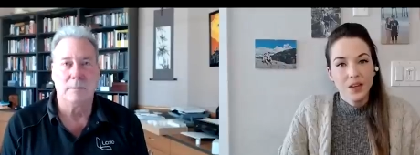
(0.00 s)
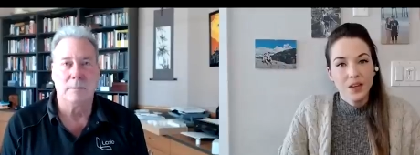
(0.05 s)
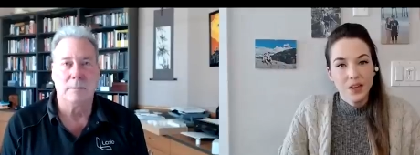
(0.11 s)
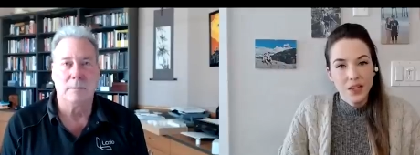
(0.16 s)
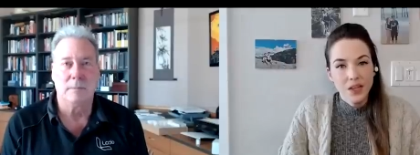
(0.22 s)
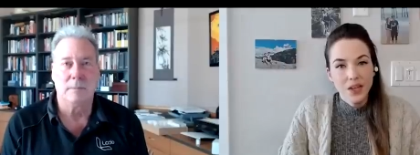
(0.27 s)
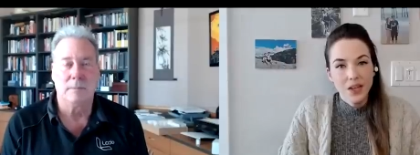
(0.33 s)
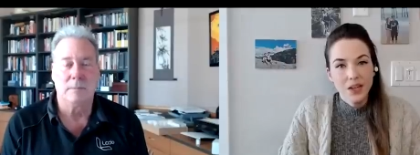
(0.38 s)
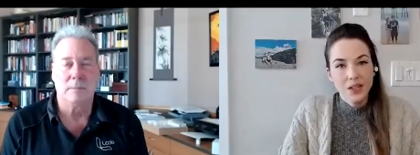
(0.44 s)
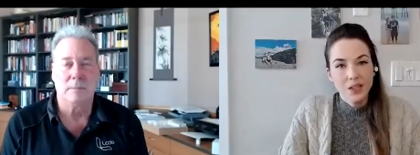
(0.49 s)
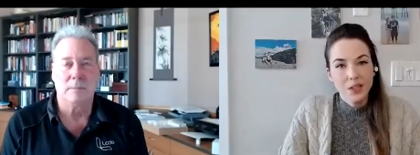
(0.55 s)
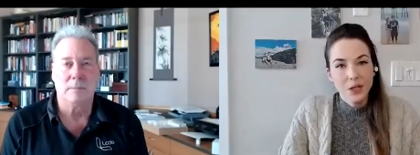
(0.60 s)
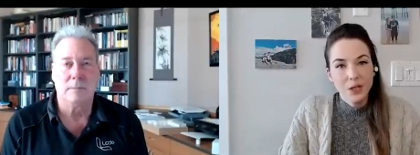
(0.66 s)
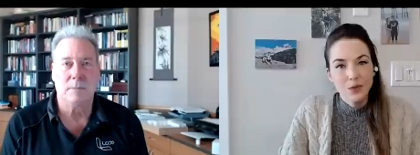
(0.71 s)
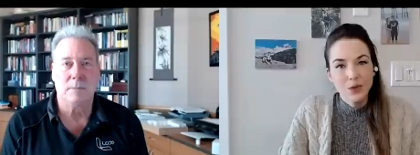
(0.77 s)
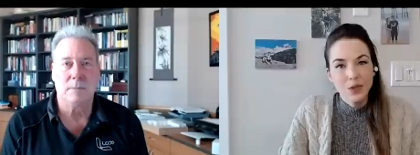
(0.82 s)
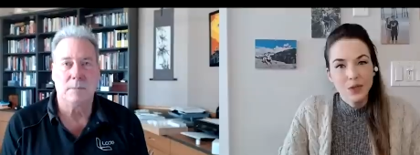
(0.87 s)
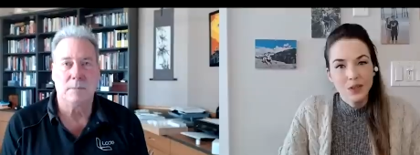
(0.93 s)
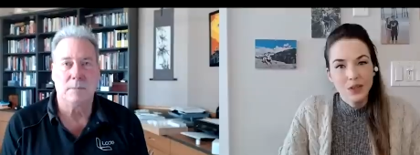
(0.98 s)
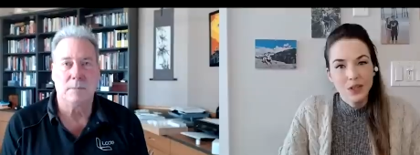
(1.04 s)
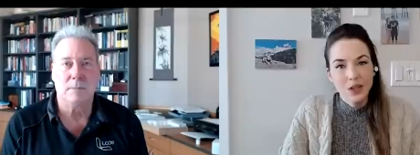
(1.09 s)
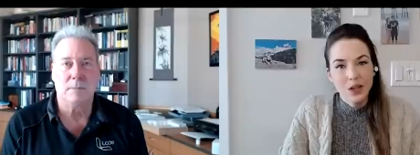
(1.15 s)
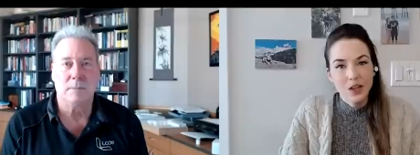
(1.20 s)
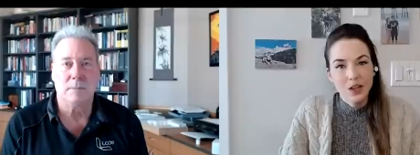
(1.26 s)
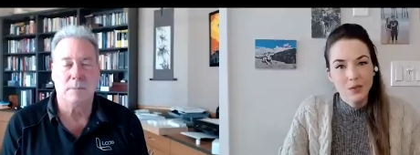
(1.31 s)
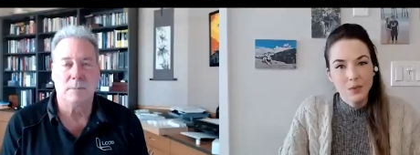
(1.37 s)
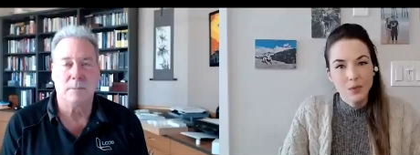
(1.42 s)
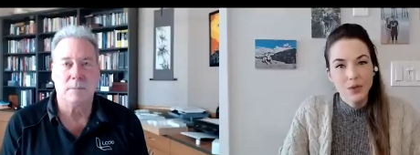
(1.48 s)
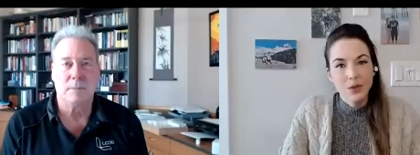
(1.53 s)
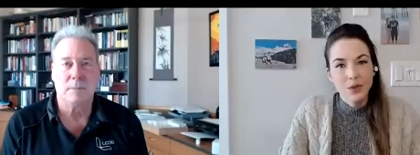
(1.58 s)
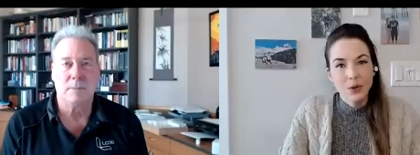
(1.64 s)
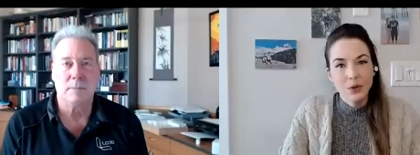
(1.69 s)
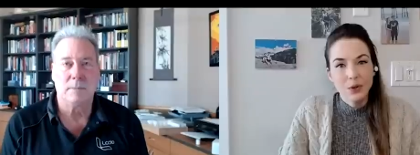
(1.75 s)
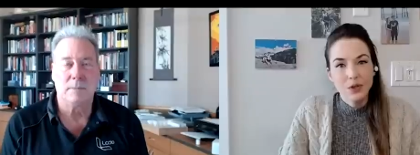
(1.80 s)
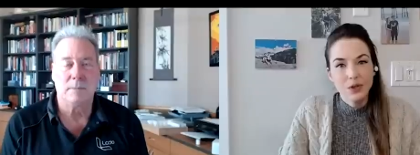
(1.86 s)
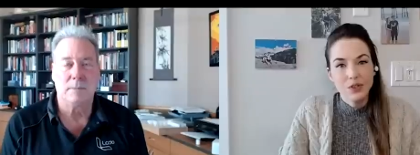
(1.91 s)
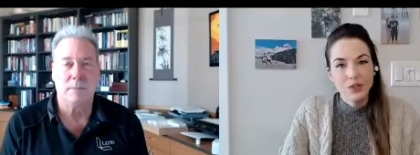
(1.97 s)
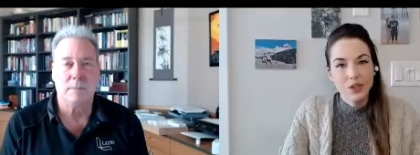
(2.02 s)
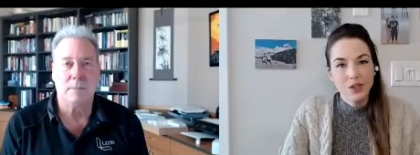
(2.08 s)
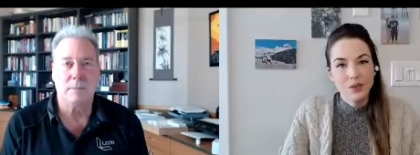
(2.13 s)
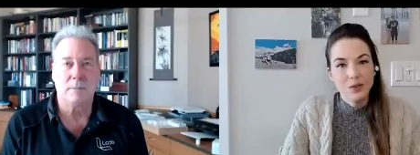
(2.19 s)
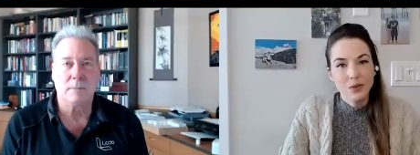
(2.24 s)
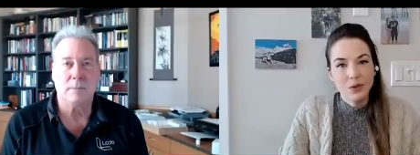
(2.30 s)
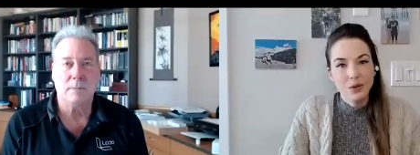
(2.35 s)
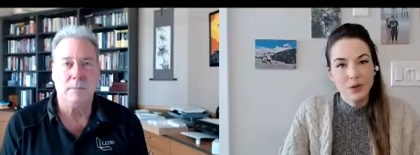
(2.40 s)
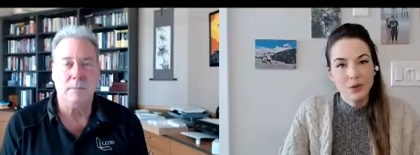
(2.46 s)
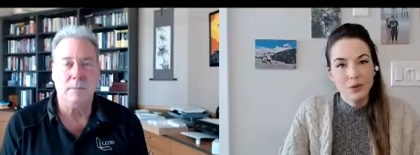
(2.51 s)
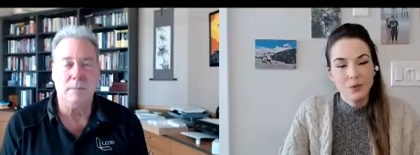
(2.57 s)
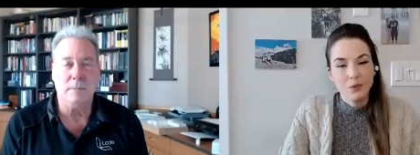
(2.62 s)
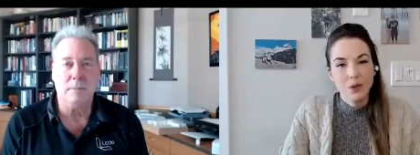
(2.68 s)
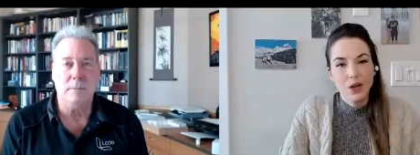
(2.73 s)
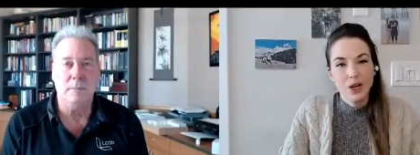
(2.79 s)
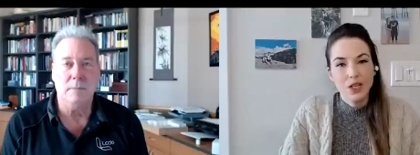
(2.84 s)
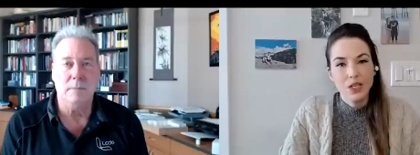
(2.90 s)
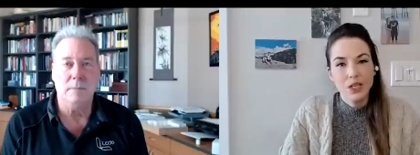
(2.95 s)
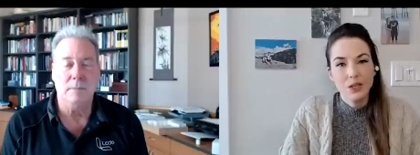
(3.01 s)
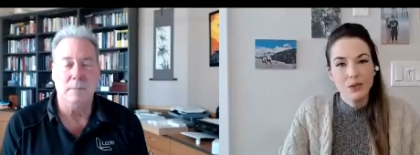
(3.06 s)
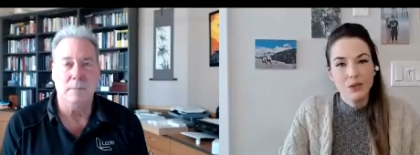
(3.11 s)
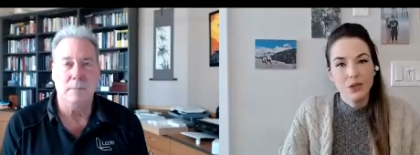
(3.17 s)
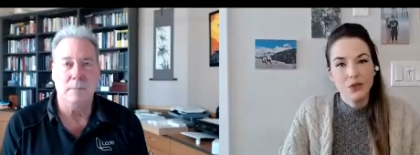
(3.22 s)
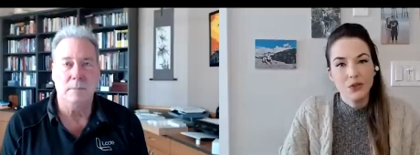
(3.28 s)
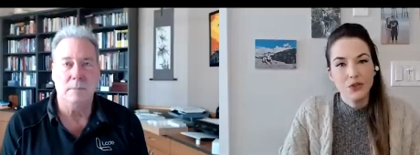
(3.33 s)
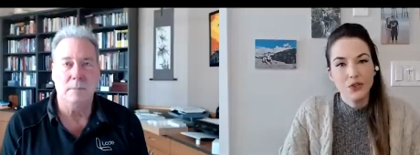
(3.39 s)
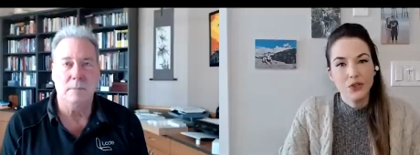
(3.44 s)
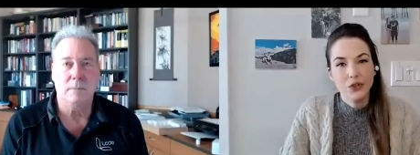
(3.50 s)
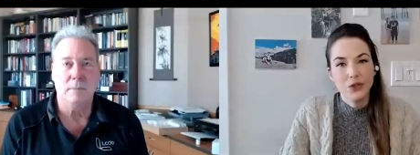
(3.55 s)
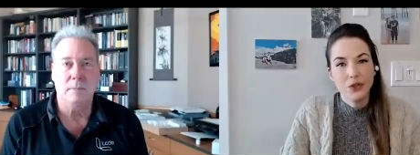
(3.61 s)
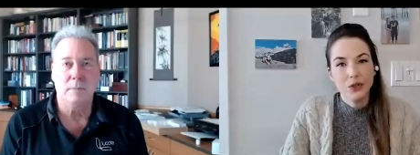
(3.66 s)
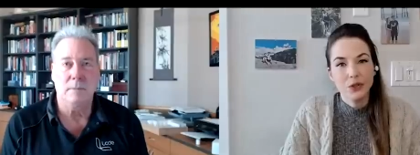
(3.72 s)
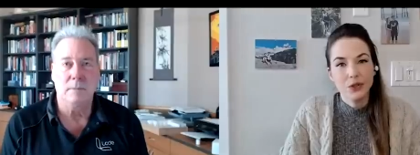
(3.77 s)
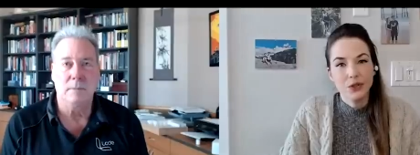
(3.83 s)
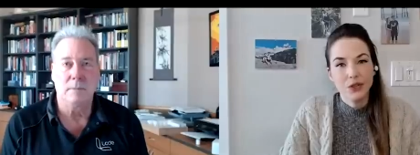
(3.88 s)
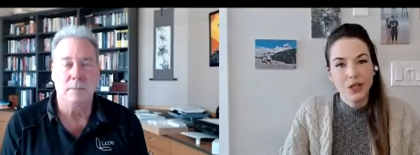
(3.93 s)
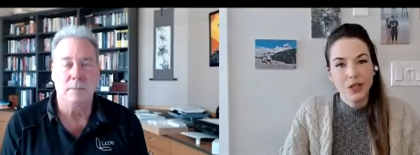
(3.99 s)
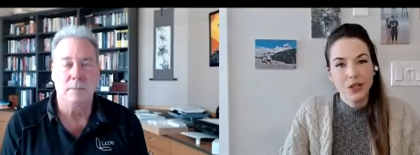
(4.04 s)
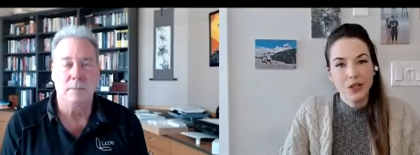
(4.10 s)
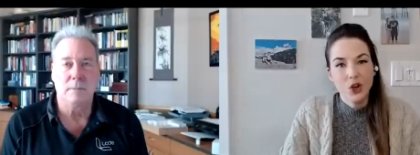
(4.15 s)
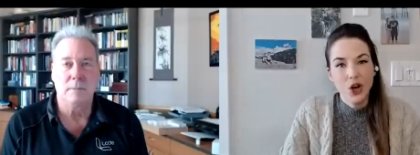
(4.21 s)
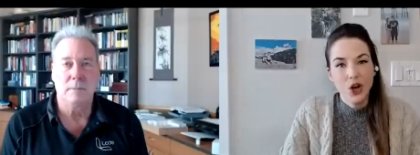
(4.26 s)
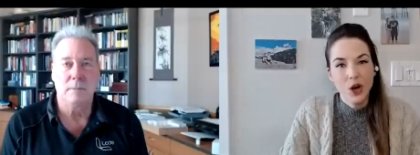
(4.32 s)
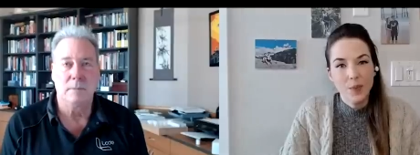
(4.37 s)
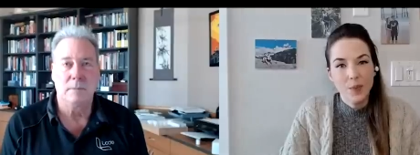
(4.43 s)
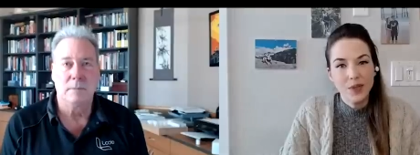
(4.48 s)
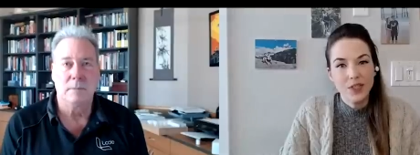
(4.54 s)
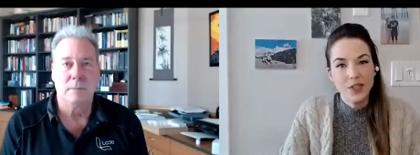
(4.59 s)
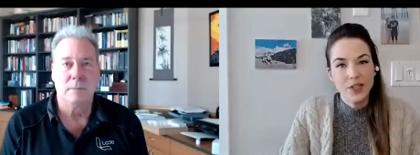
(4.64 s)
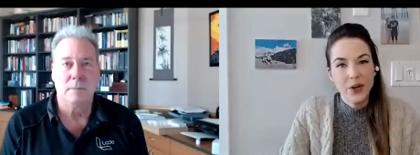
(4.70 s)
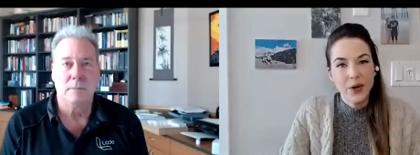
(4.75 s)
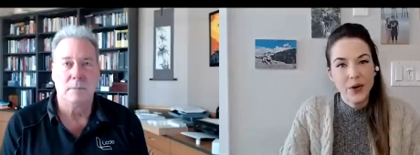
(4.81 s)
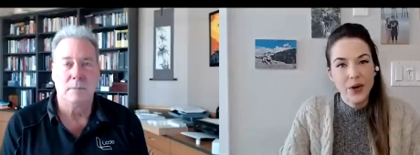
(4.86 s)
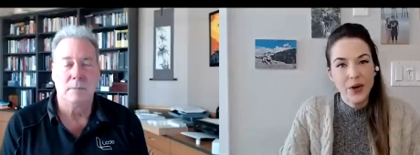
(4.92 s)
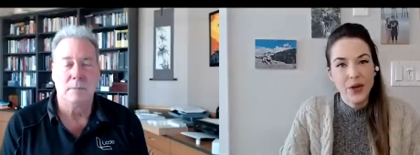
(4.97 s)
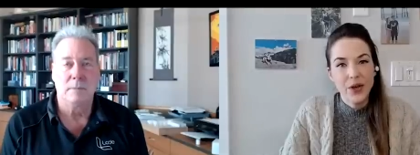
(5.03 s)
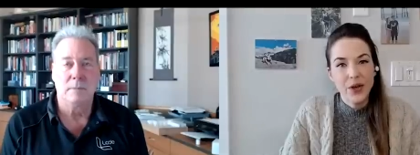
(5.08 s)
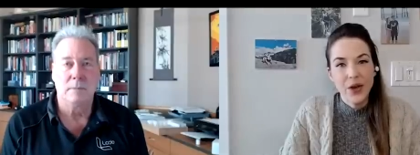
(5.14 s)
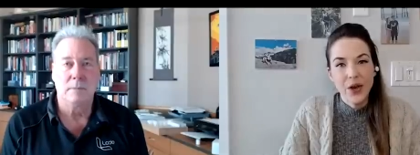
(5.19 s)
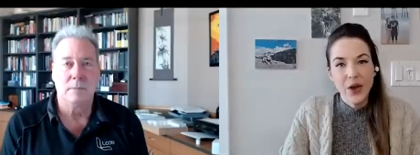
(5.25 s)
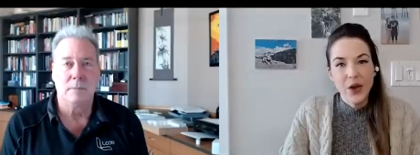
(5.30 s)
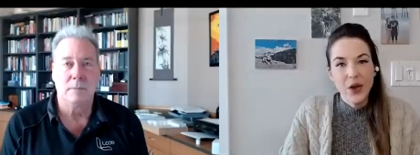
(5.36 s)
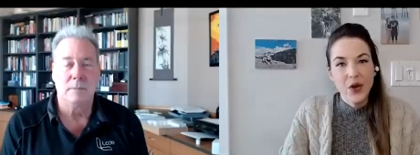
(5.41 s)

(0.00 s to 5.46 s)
Speaker 1: Yeah, definitely. I've been noticing the rising concerns and commentary